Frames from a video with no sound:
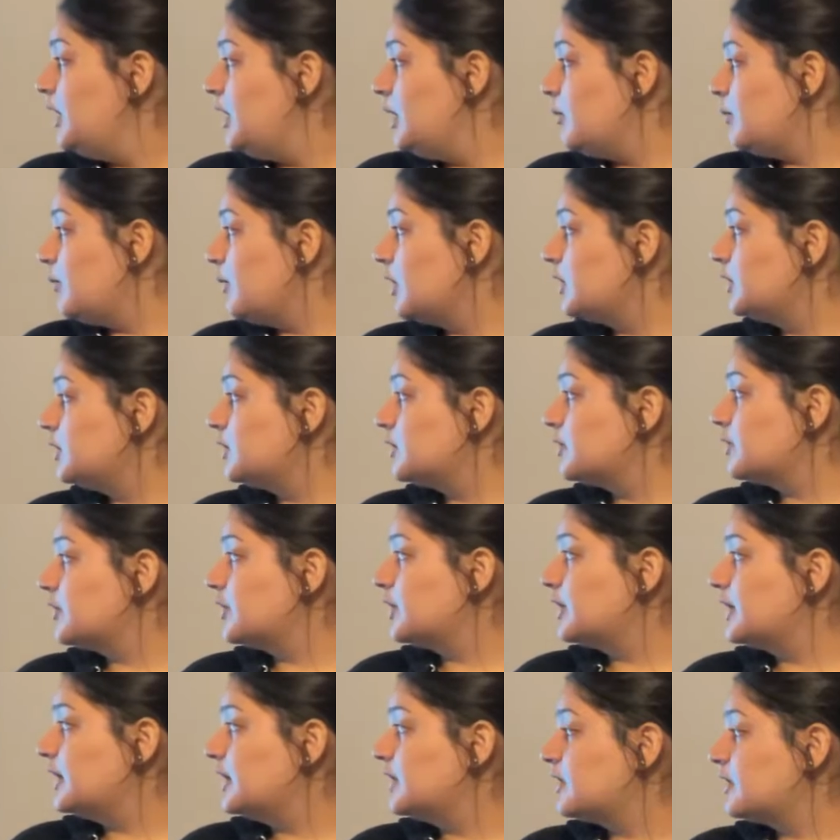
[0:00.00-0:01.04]
Martin Luther
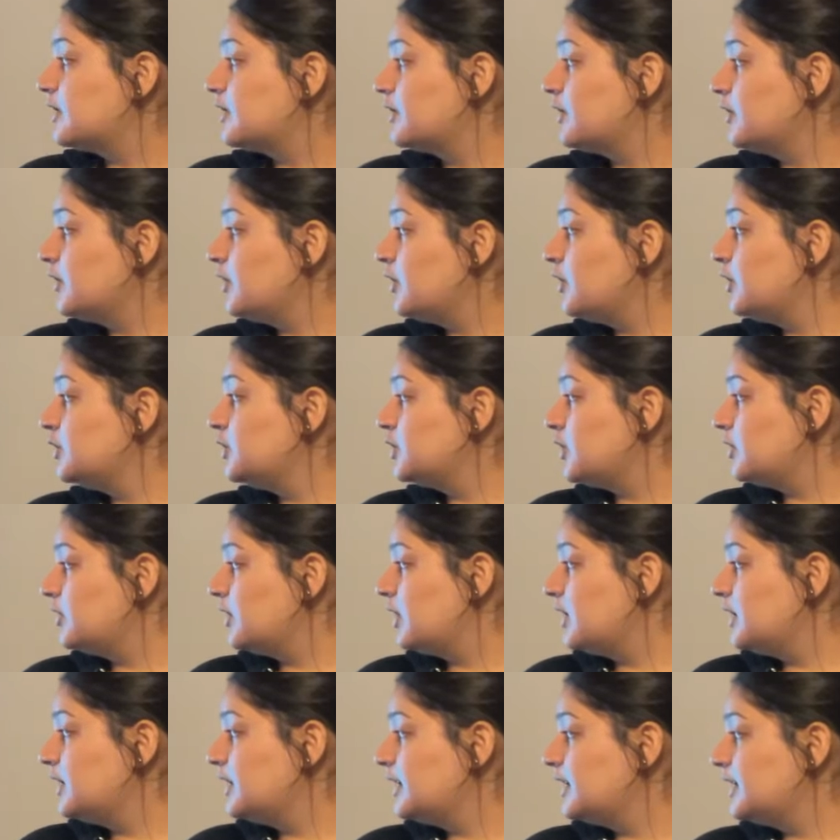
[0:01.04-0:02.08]
King III,
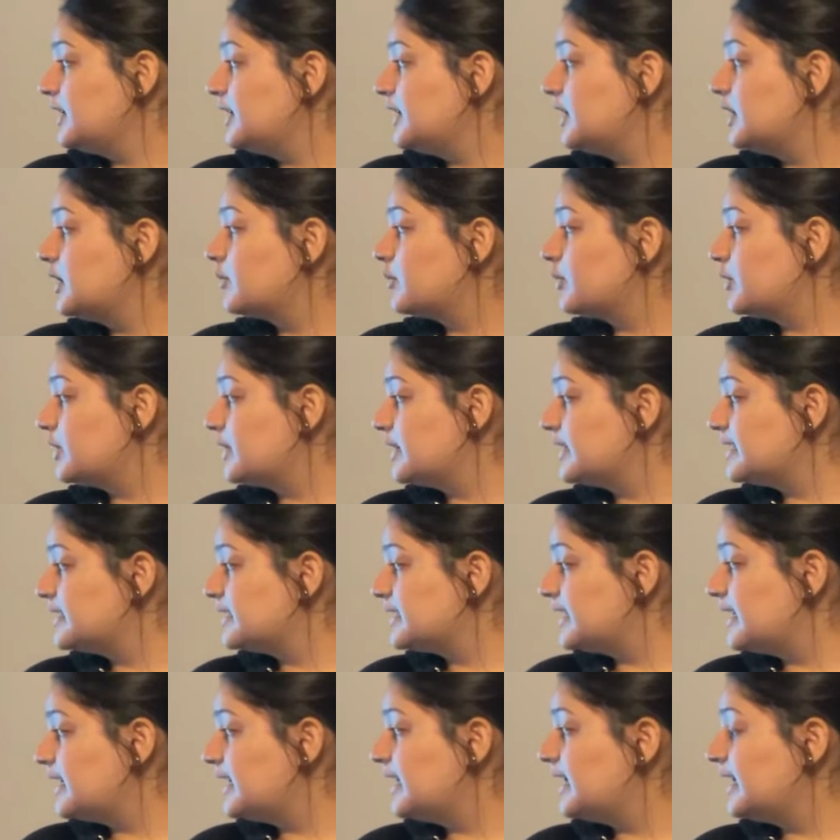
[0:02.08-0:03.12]
Yolanda King, Bernice
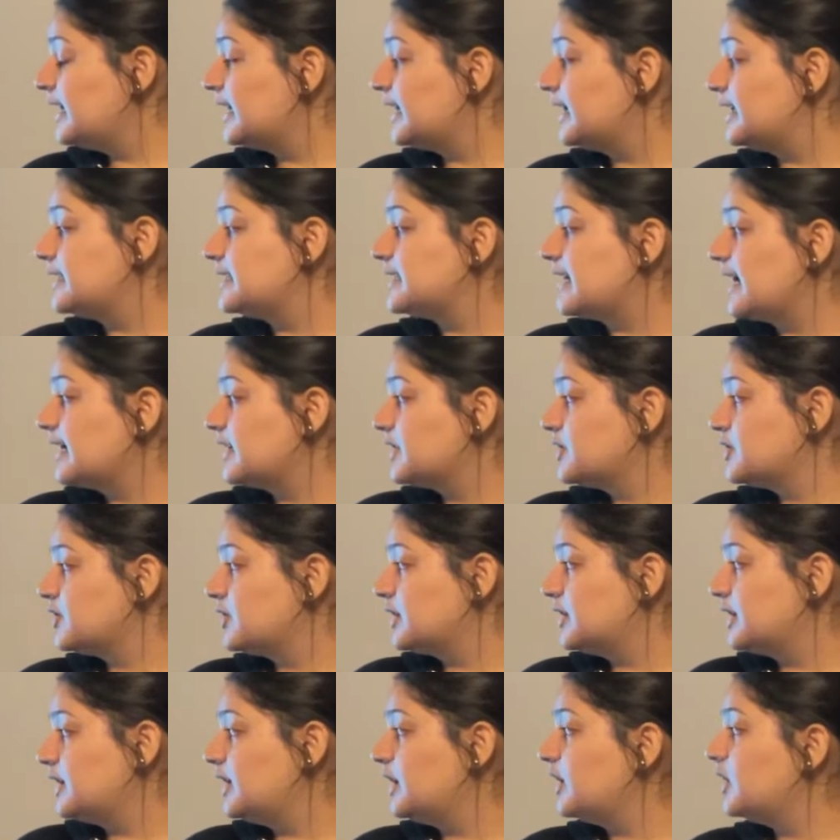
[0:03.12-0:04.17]
King, and Dexter
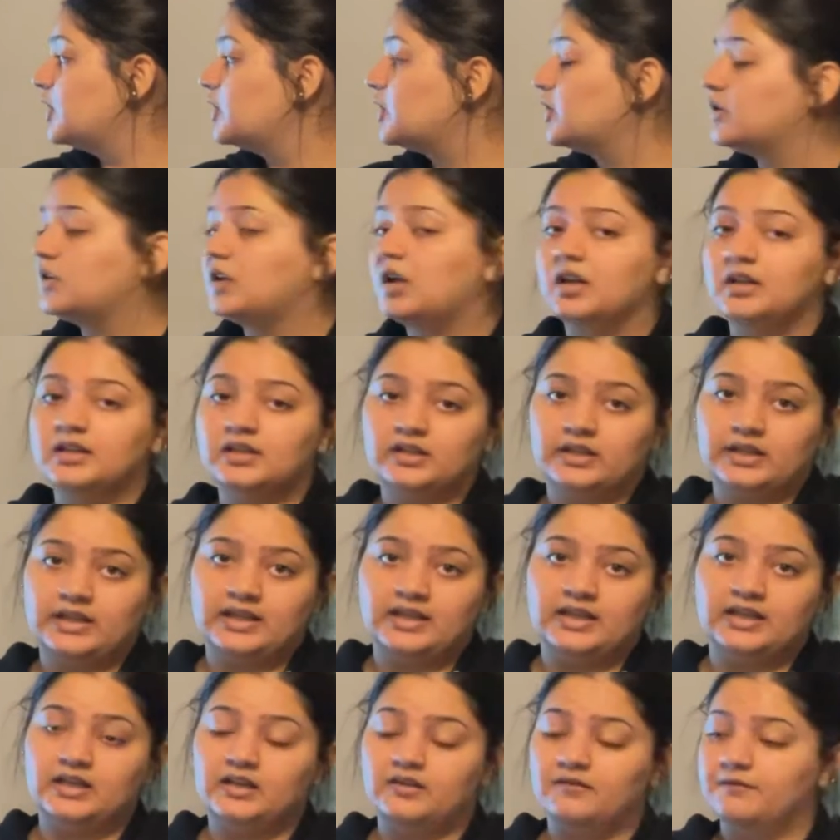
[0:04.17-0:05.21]
King. Yolanda
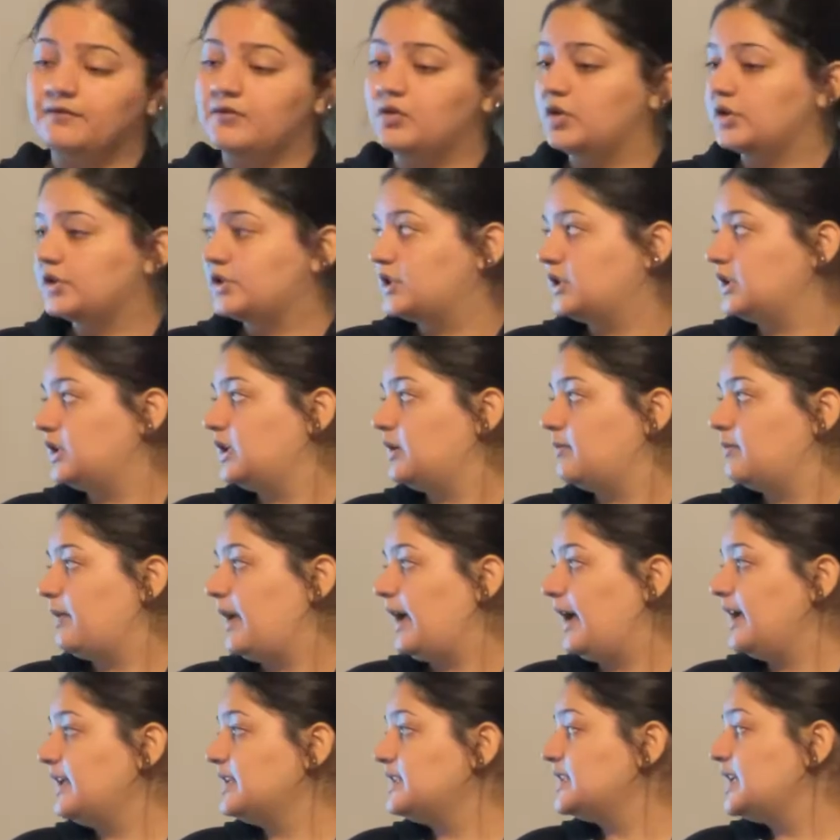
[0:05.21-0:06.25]
King unfortunately
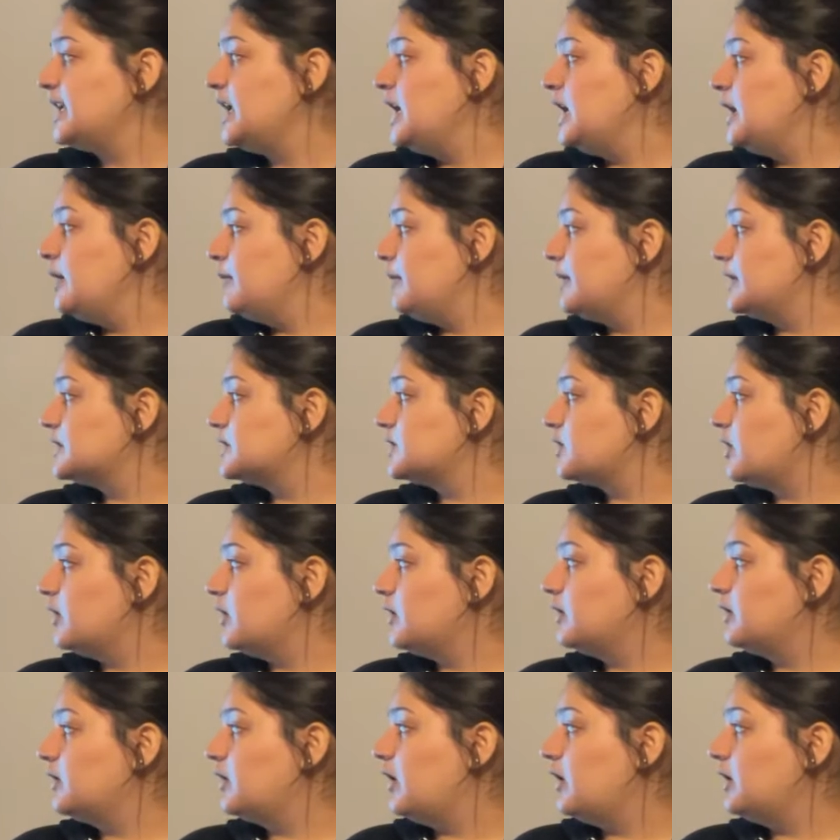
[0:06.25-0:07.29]
passed, but
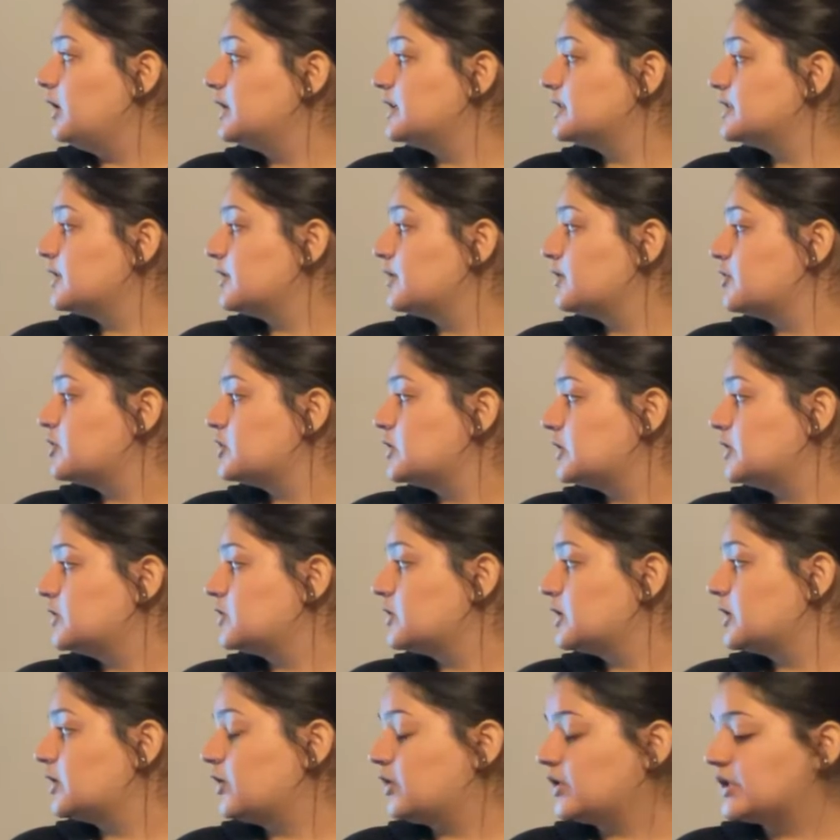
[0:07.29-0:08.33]
all his other
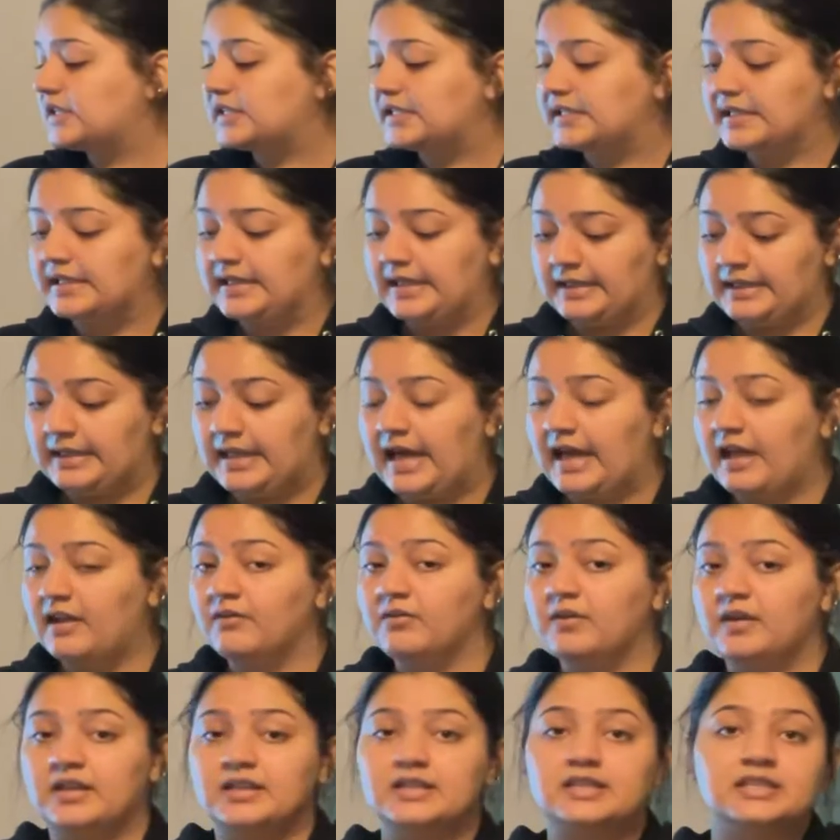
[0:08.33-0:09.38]
children are still alive
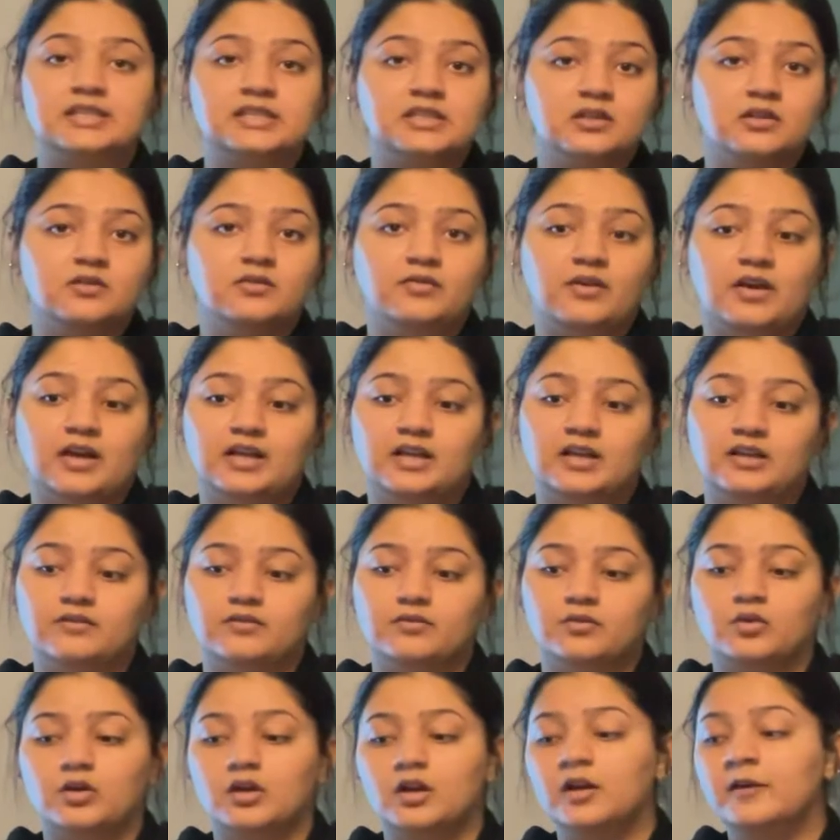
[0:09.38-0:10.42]
and still fighting
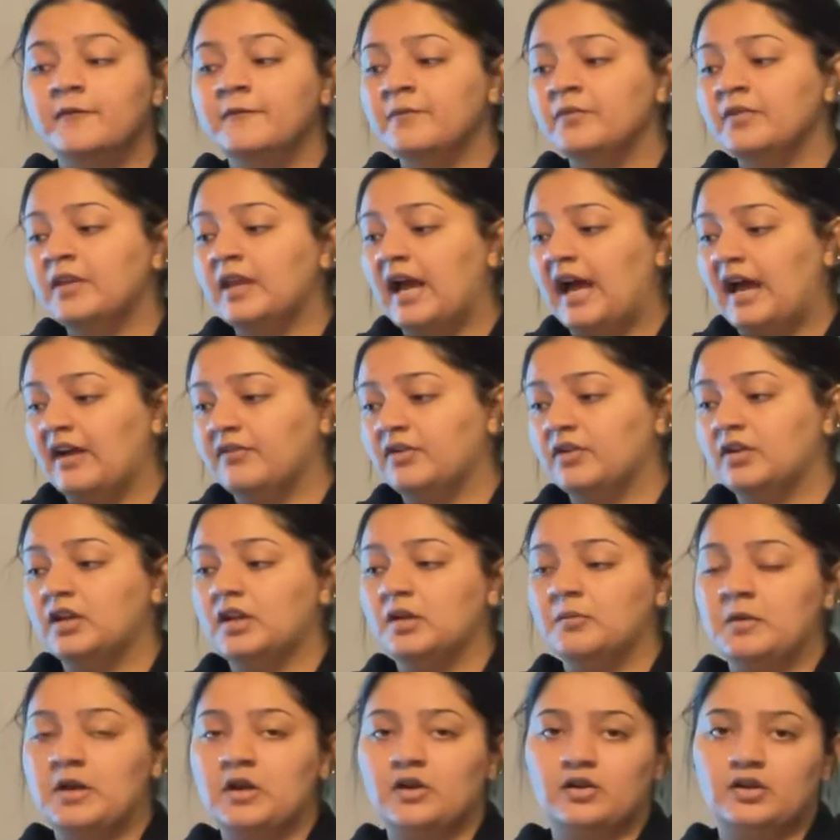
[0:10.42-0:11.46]
for African
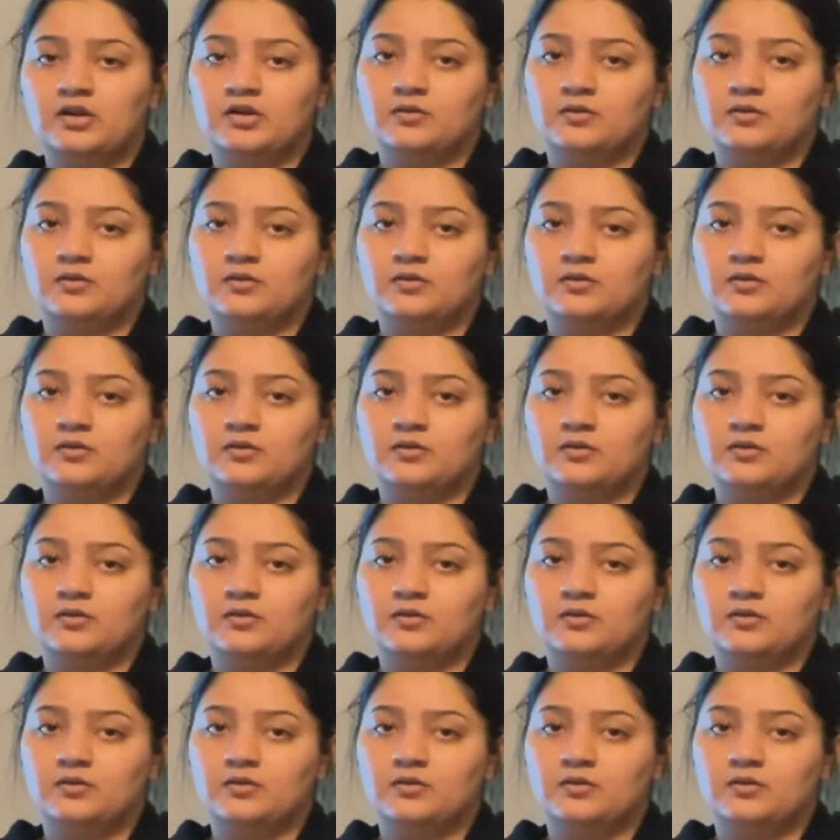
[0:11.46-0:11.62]
American